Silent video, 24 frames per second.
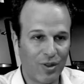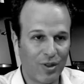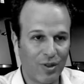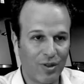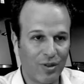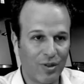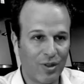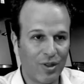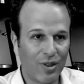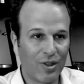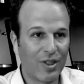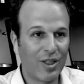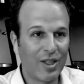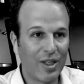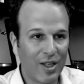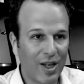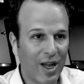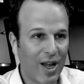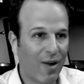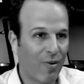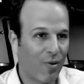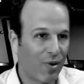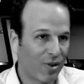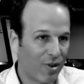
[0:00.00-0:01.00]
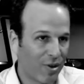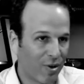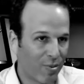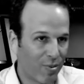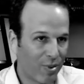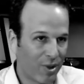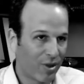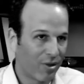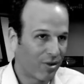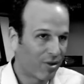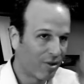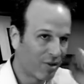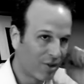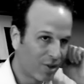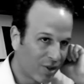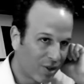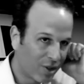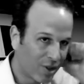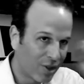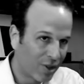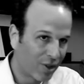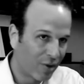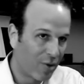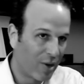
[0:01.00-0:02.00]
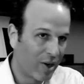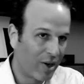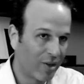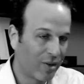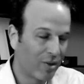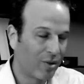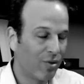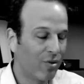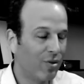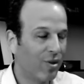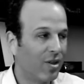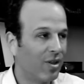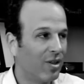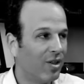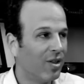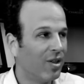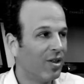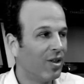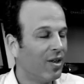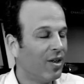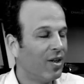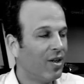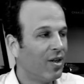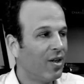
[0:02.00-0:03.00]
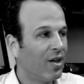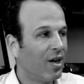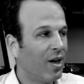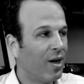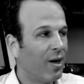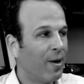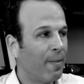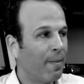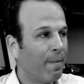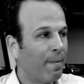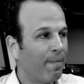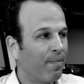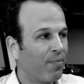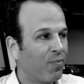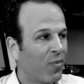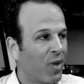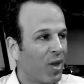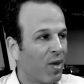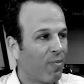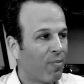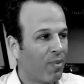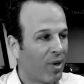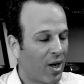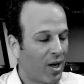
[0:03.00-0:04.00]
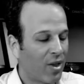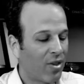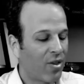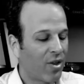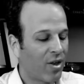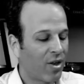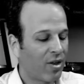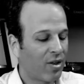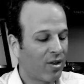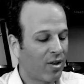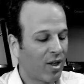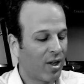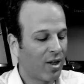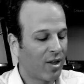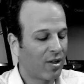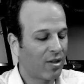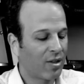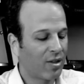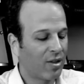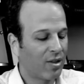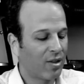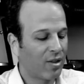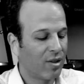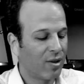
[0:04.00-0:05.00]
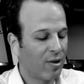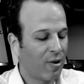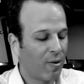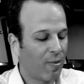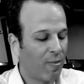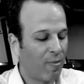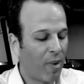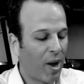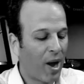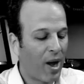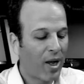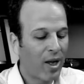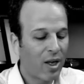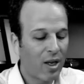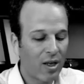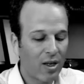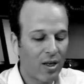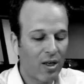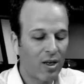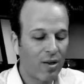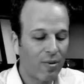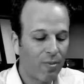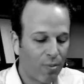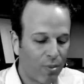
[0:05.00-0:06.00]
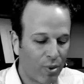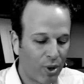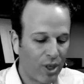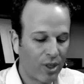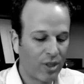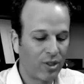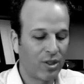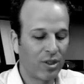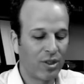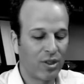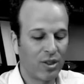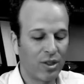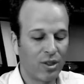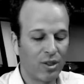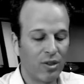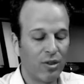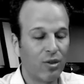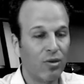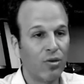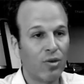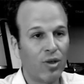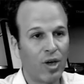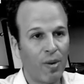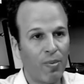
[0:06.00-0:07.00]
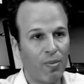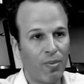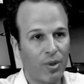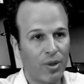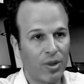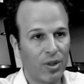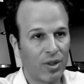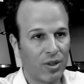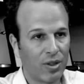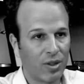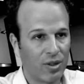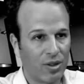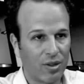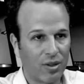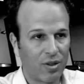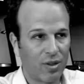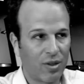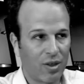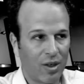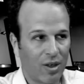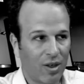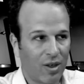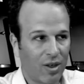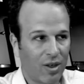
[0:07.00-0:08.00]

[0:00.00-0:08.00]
the DNA, what they're built. They're just going to go out and do it. But I think that by embracing these new companies,